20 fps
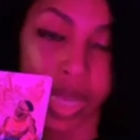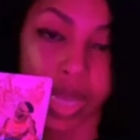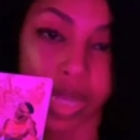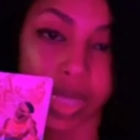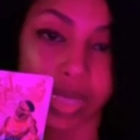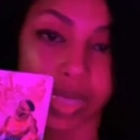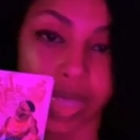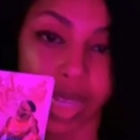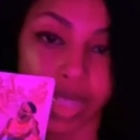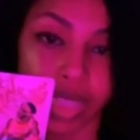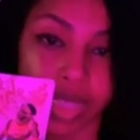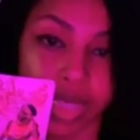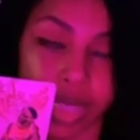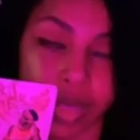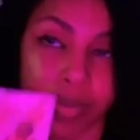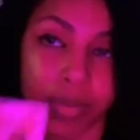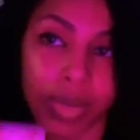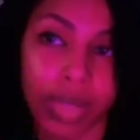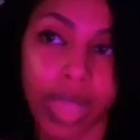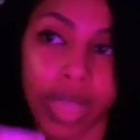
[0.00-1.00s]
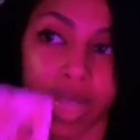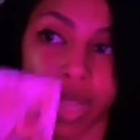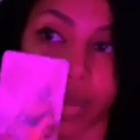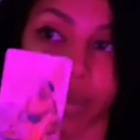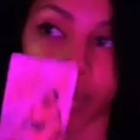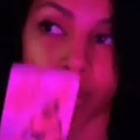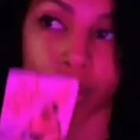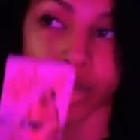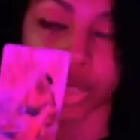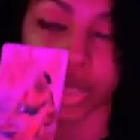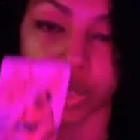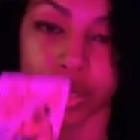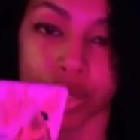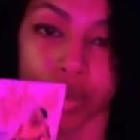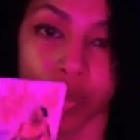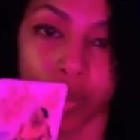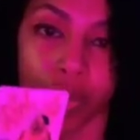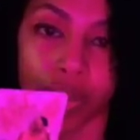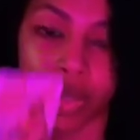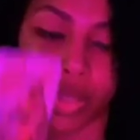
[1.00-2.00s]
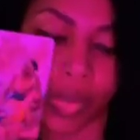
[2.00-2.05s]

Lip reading: It's not just going to be like emotional support.